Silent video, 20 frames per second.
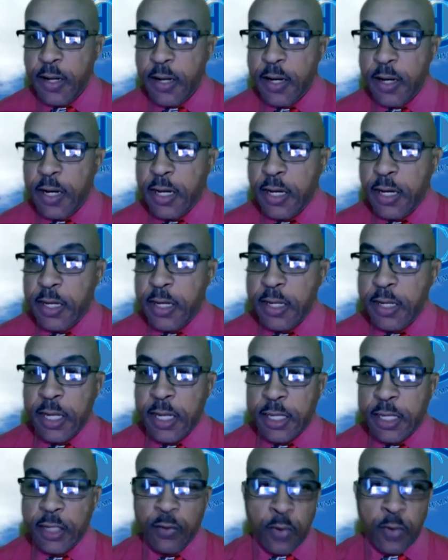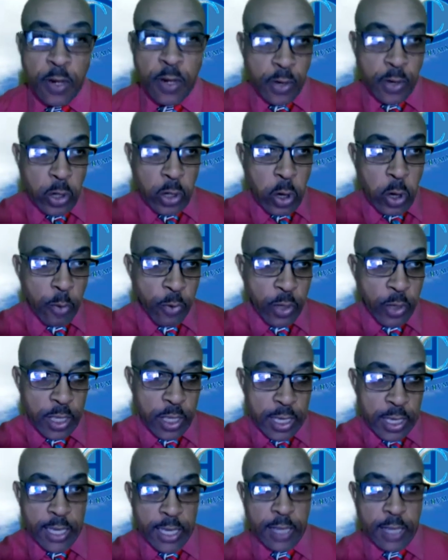Right? That is where we
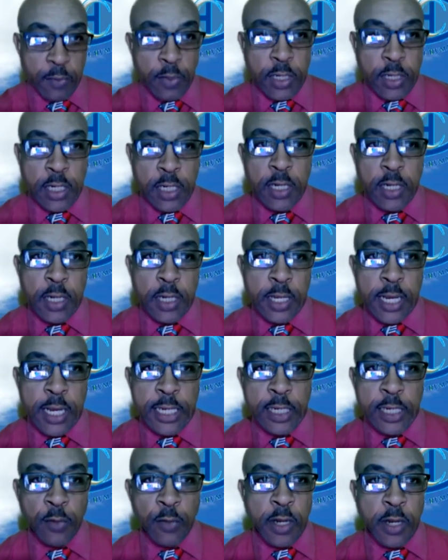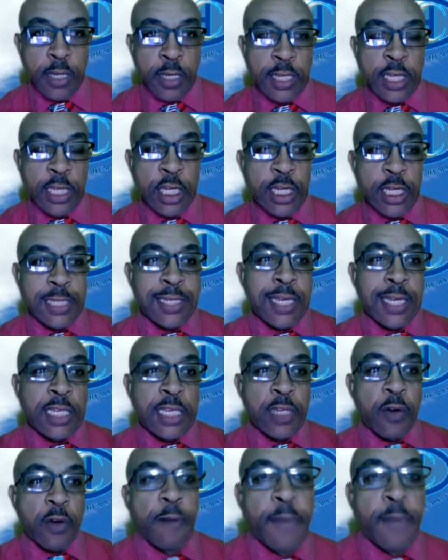communicate with each other. That is where the teacher sends
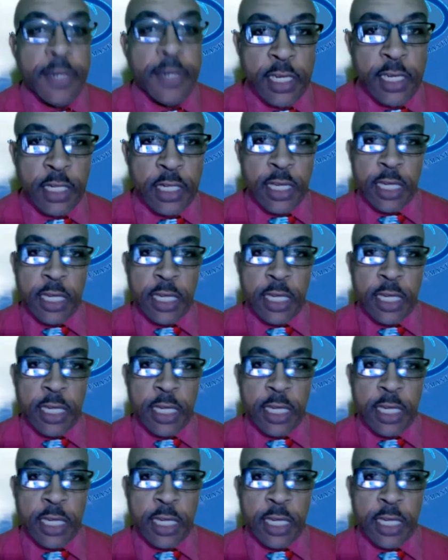you a message.